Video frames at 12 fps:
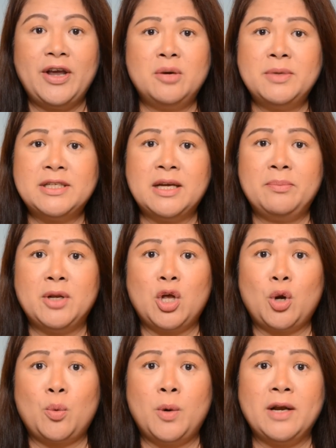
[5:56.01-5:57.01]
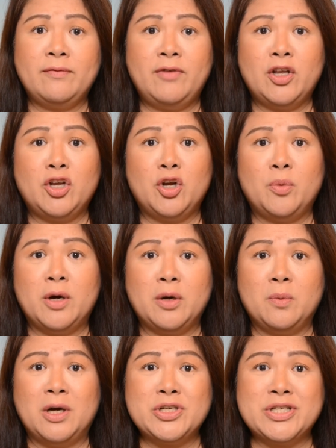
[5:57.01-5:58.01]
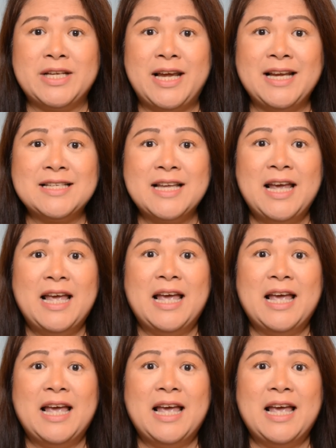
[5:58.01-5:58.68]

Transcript: Comment down below what video you want to watch next,